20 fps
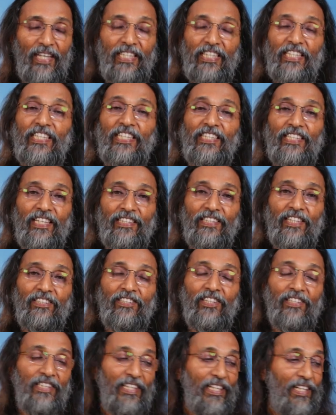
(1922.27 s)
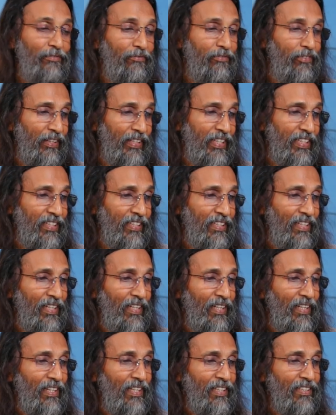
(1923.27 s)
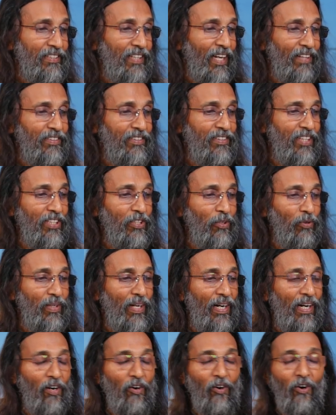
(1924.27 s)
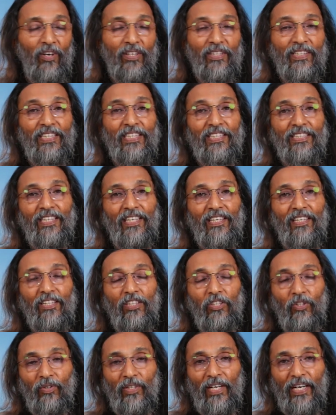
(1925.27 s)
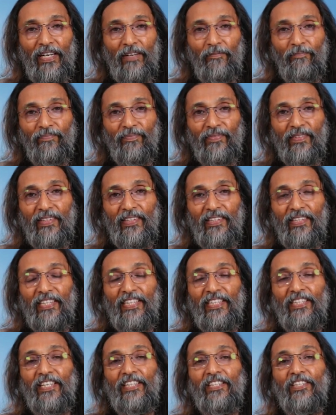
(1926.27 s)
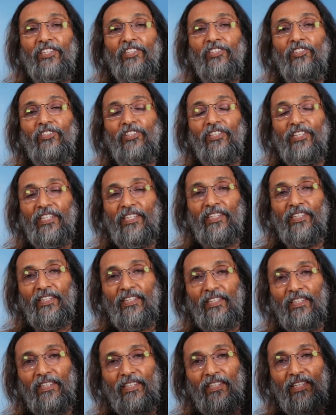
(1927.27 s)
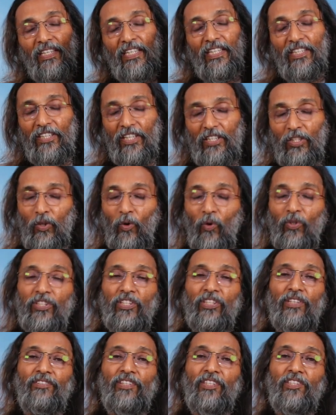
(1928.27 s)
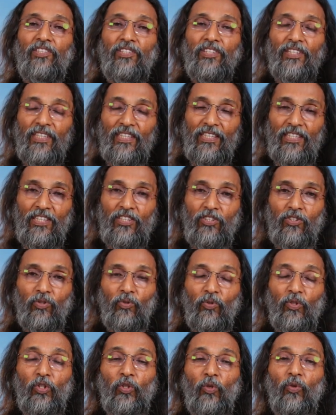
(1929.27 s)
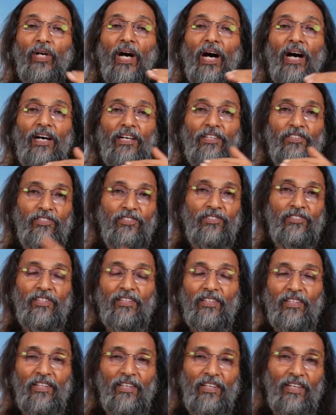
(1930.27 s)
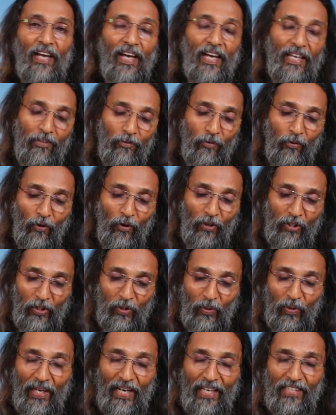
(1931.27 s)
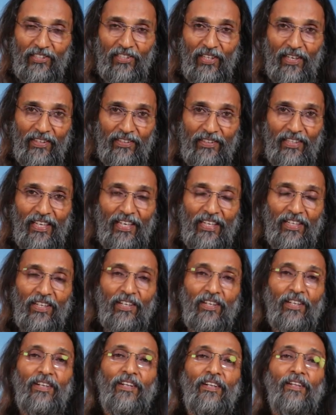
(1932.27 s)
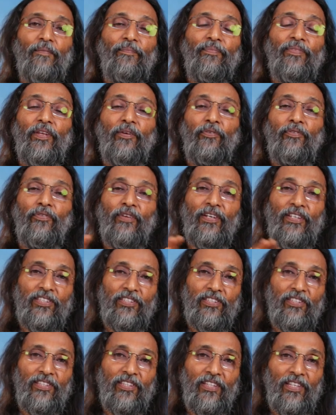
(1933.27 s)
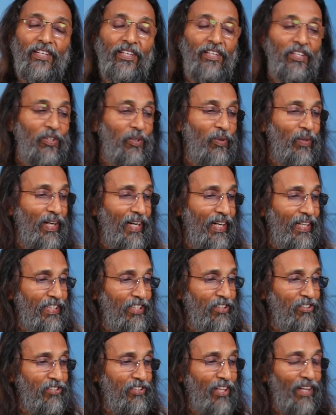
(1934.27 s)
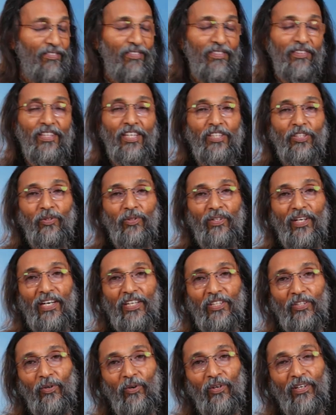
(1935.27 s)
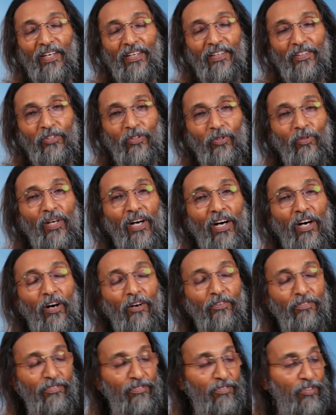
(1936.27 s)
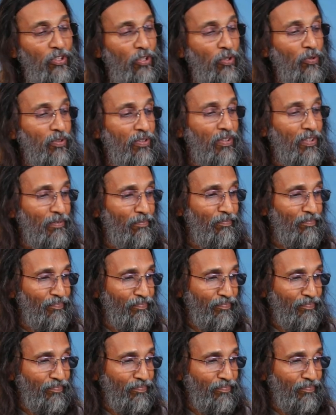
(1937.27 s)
And in India, there is a term for it, Satya Yuga or Krita Yuga. Indian history, Indian notion of history is through yugas. And four yugas are there. The first yuga is Satya Yuga, yuga of truth.